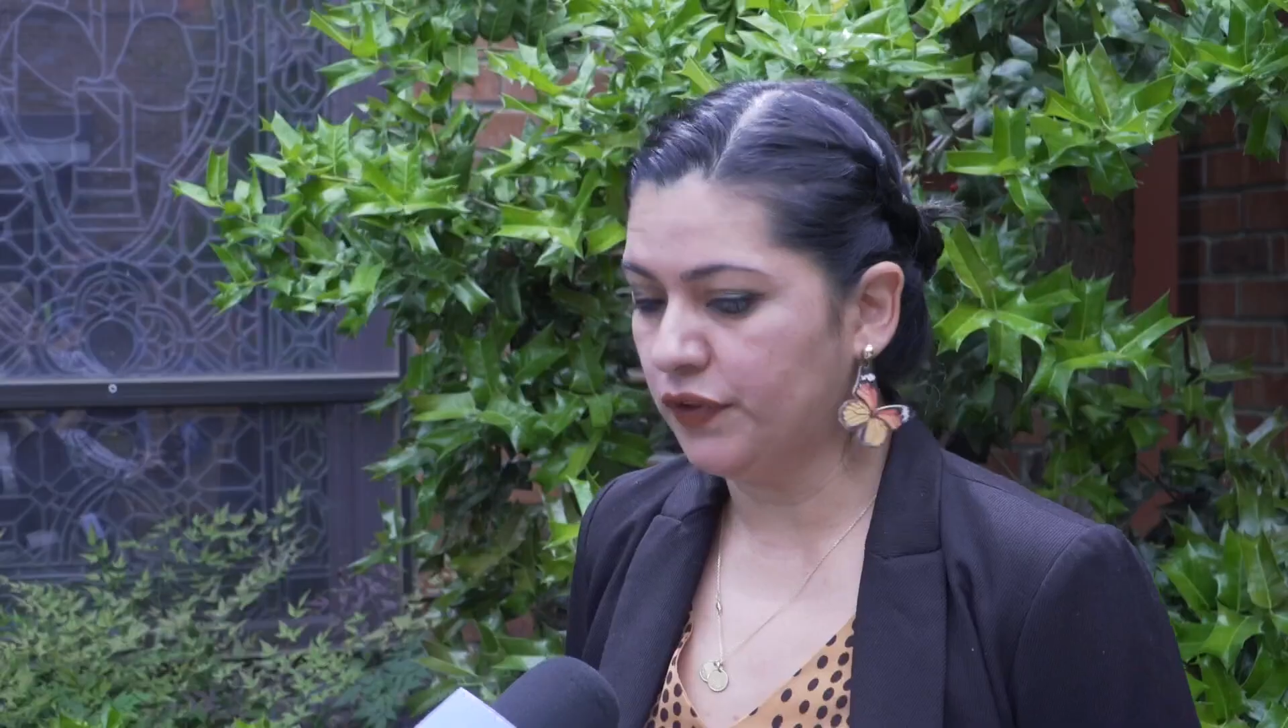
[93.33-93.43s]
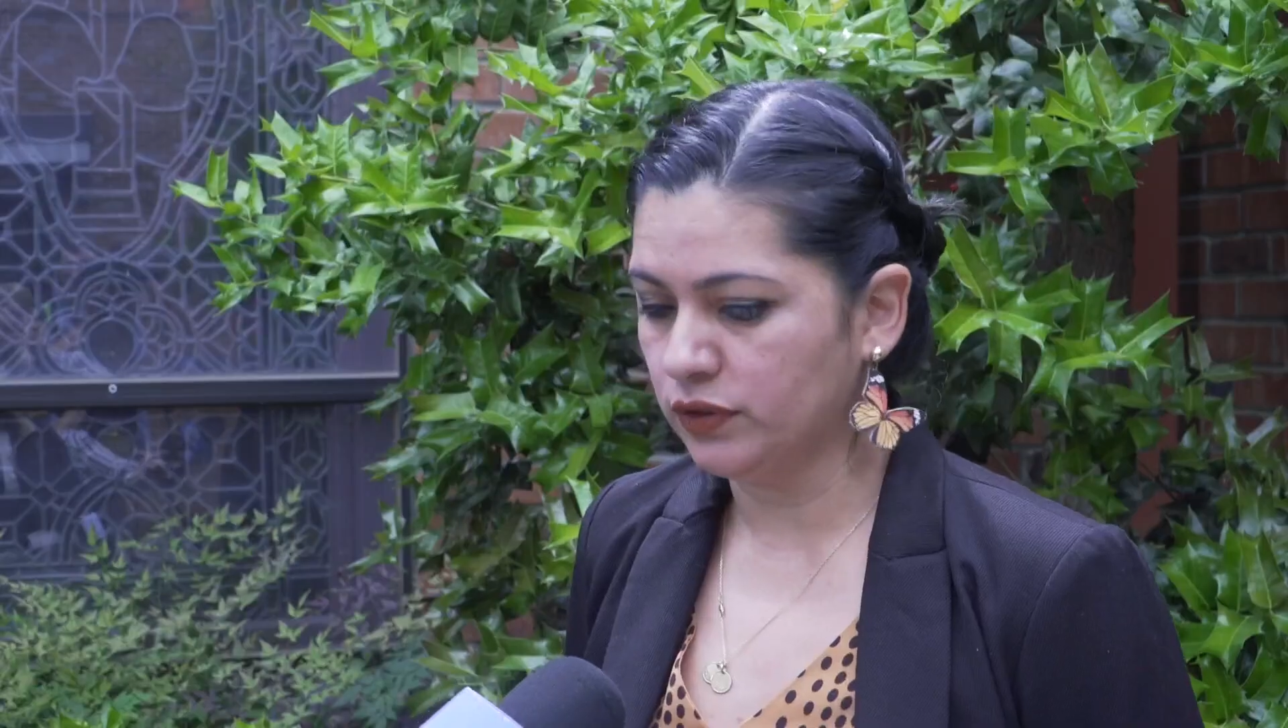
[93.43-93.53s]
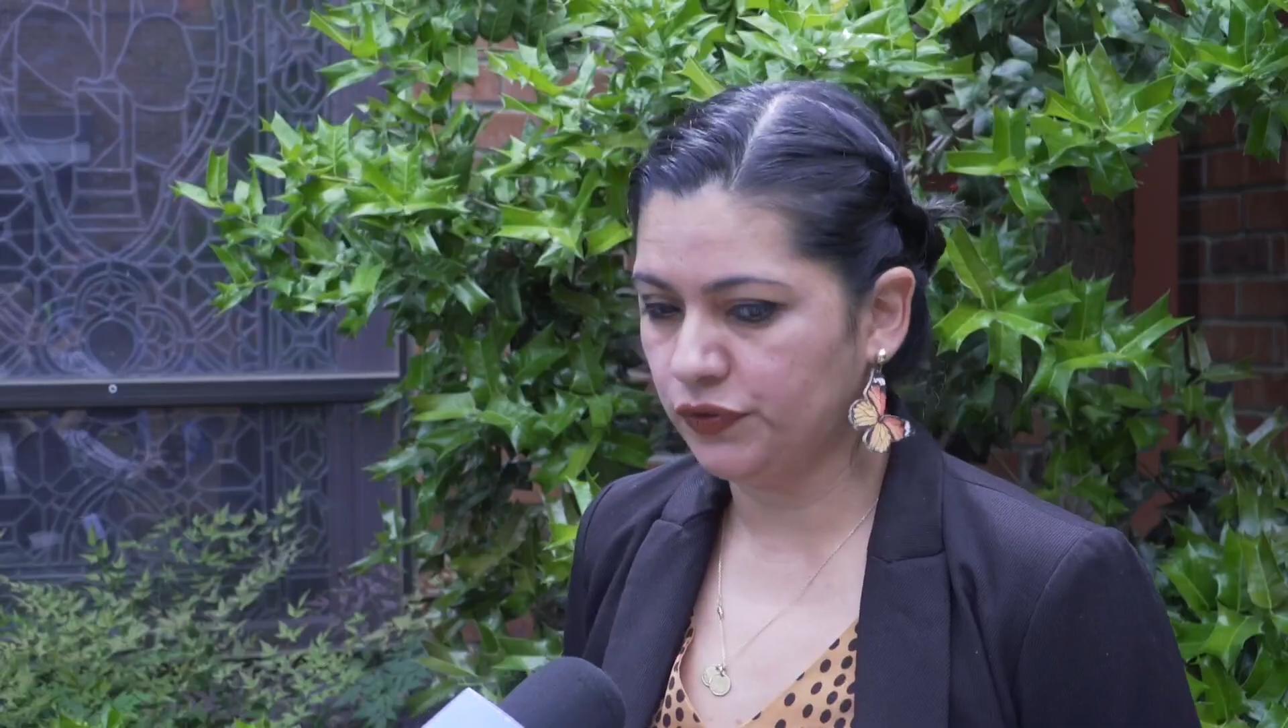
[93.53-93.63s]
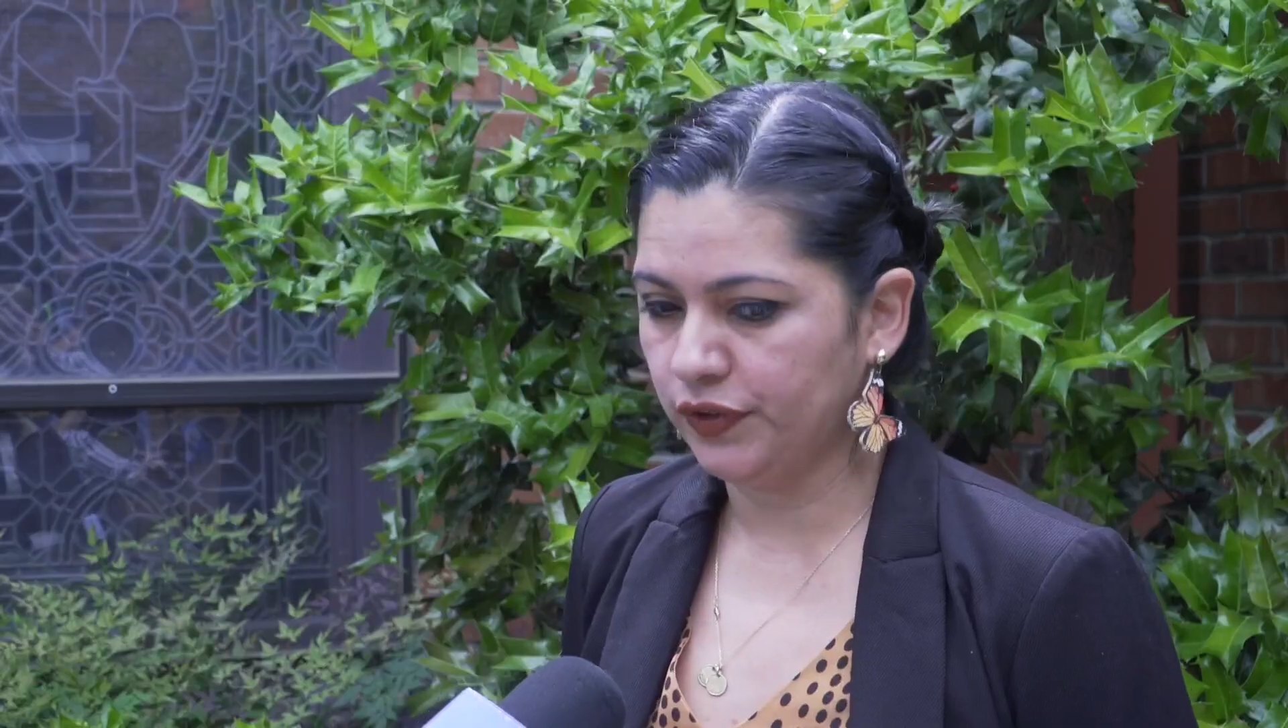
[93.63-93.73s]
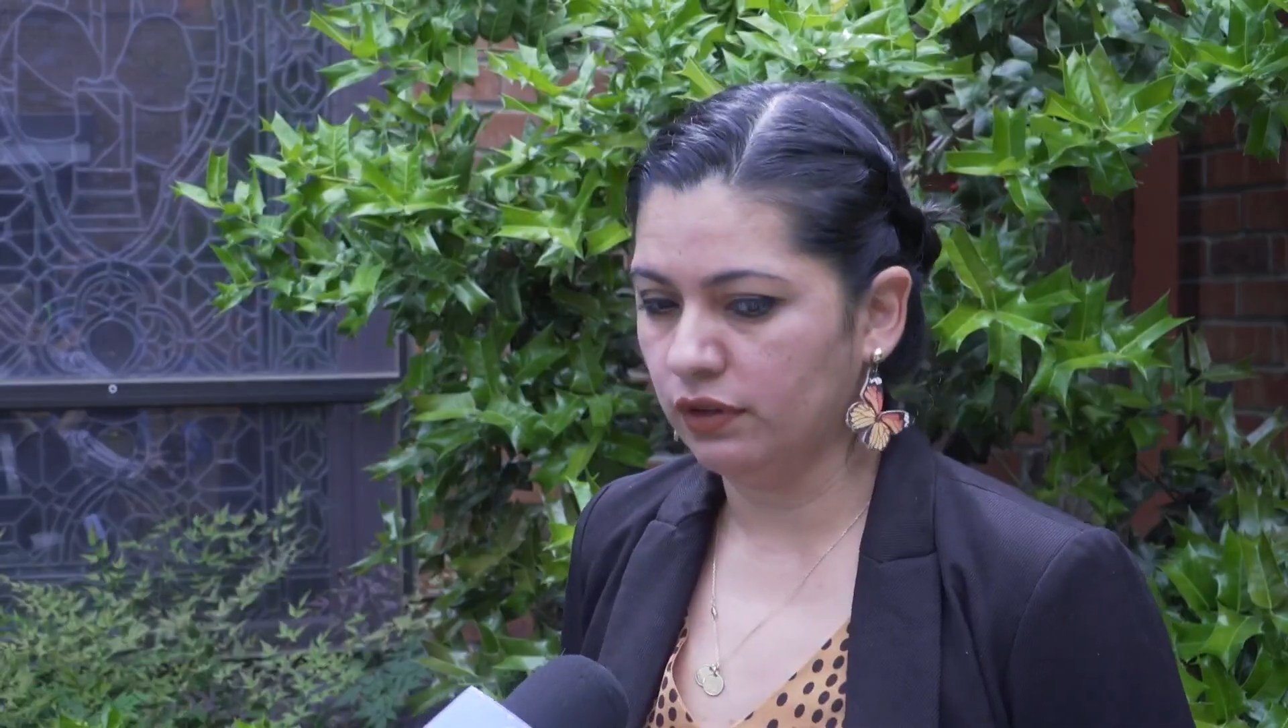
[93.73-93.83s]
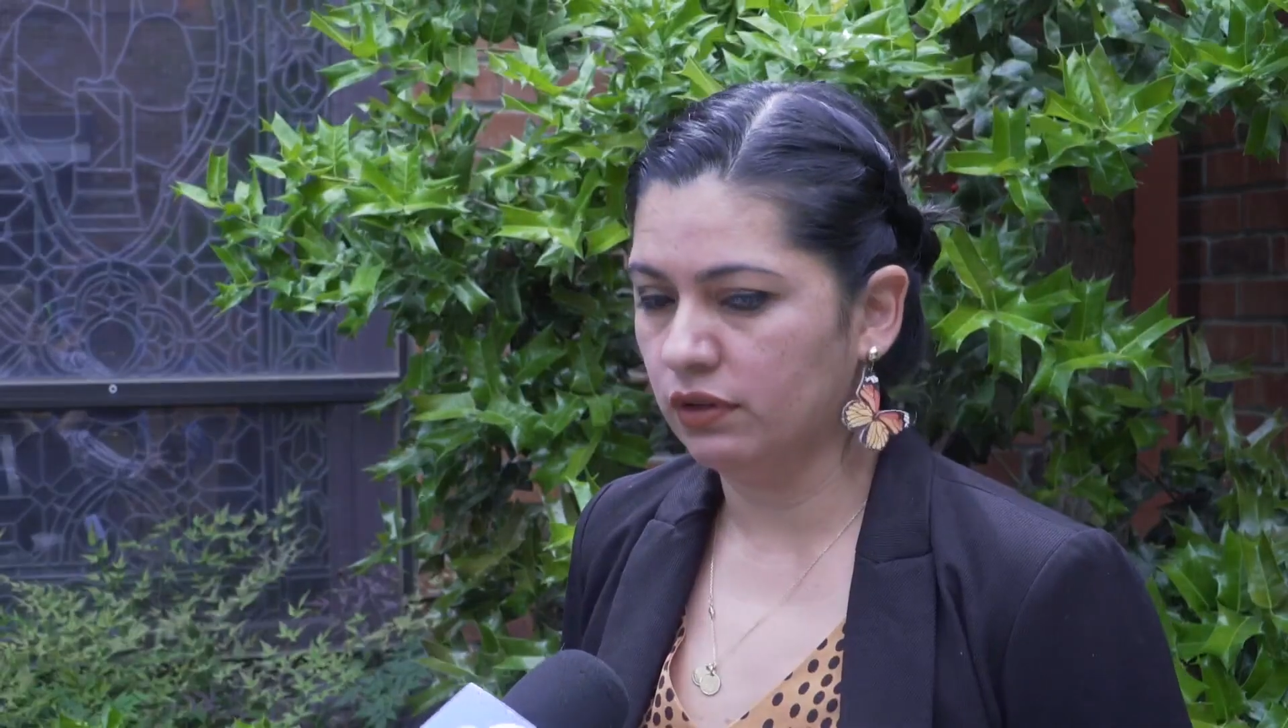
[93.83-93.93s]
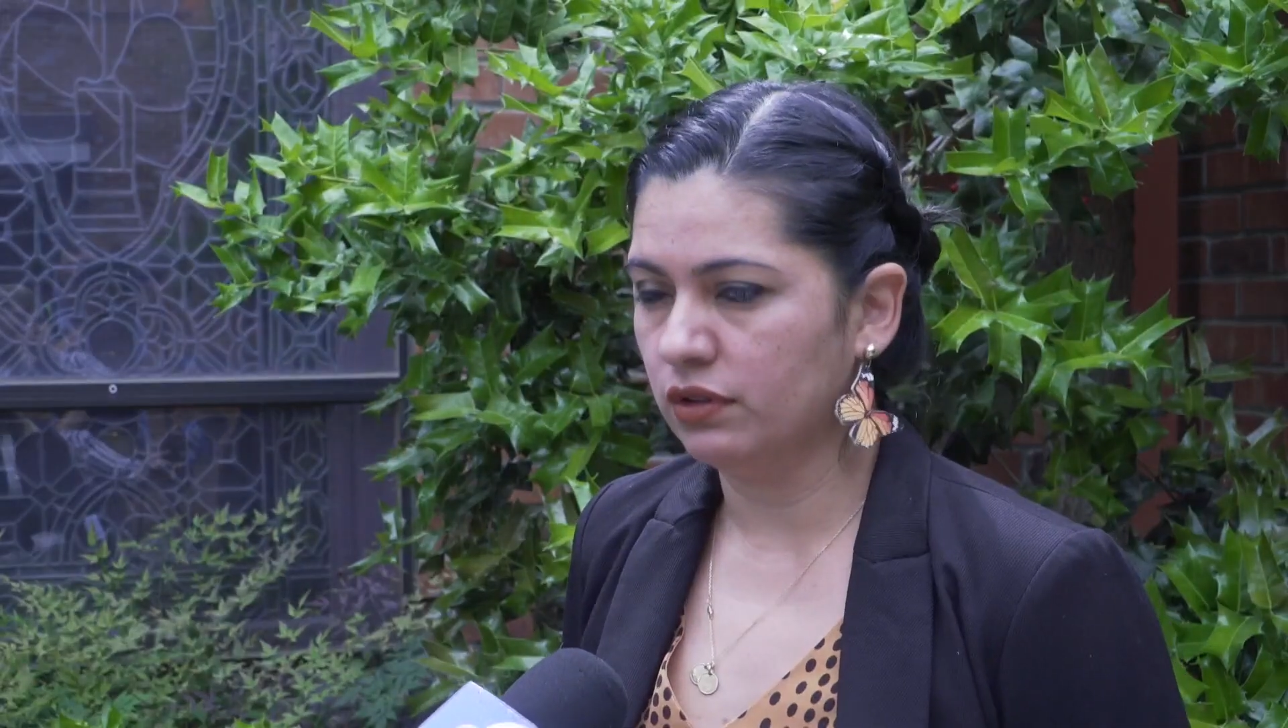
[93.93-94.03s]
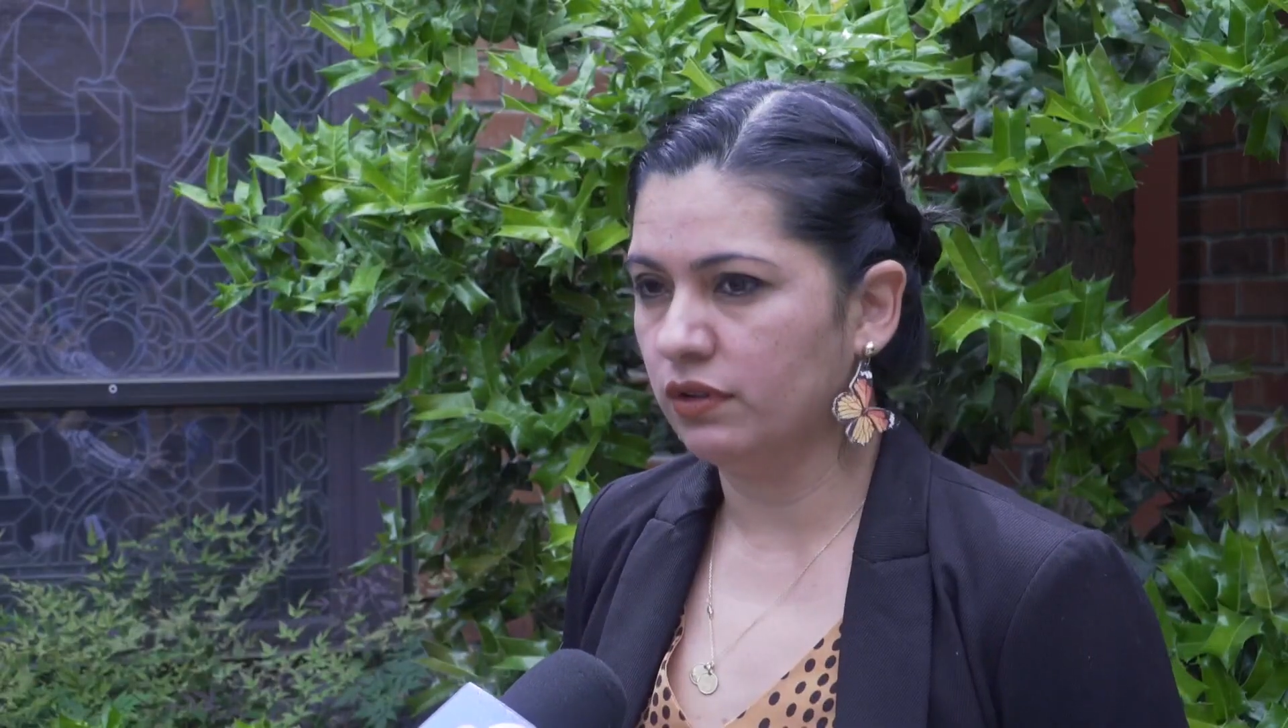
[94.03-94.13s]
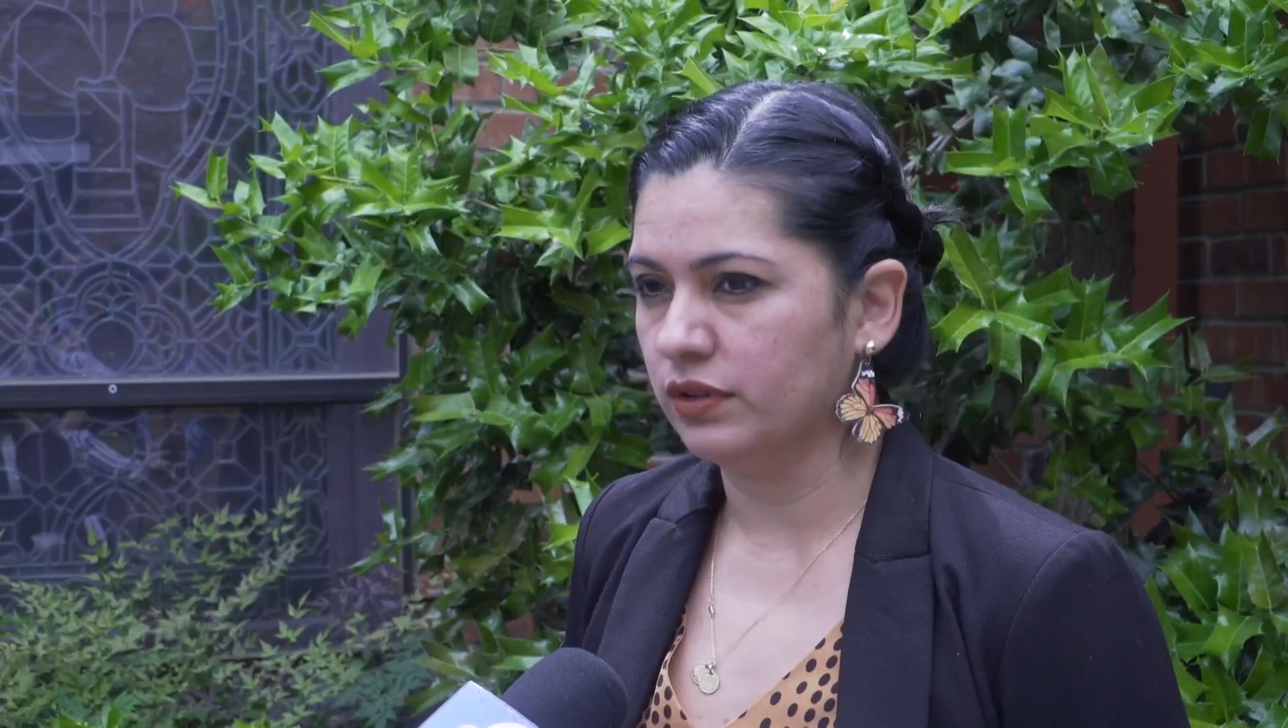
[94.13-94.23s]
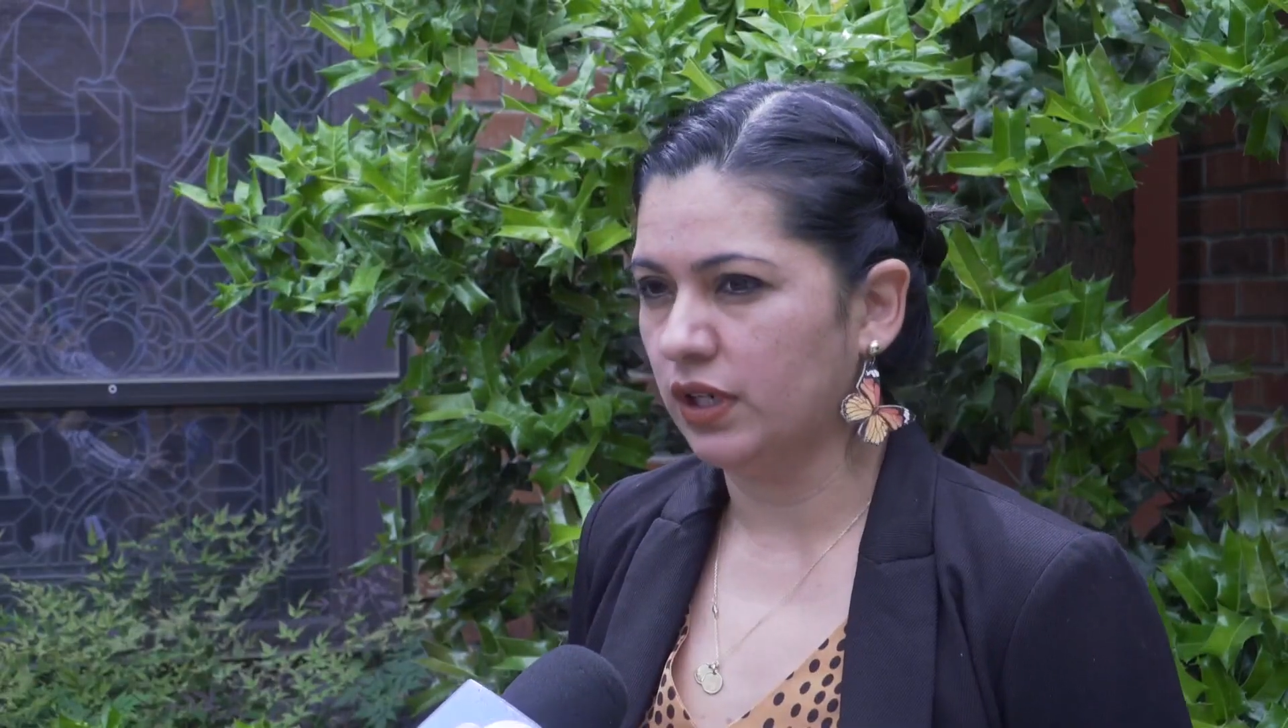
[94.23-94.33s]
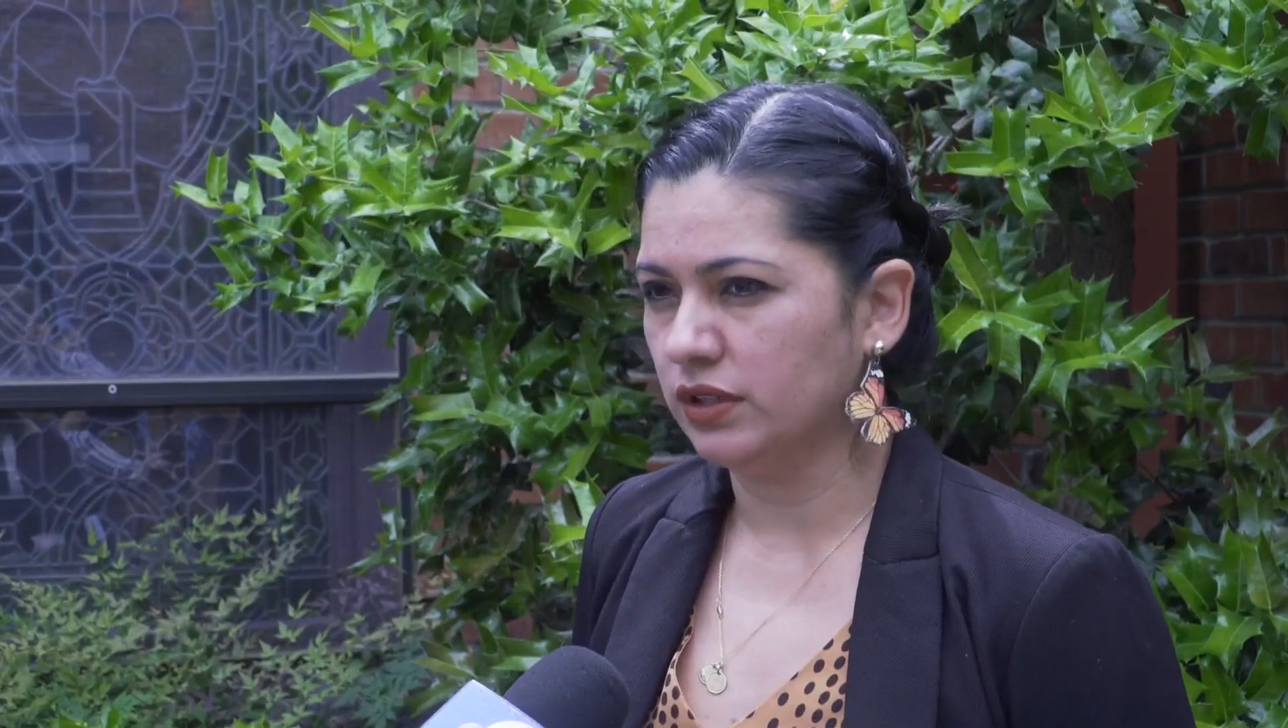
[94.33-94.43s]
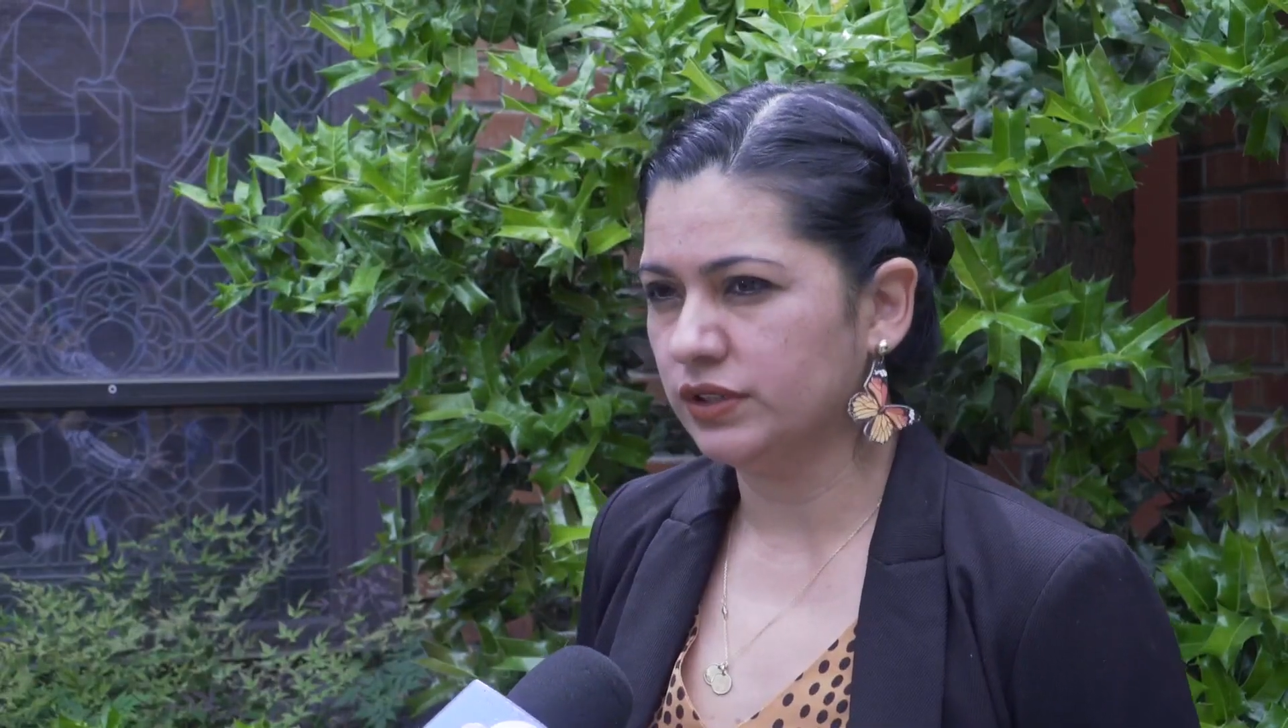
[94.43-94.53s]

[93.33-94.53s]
Folks feel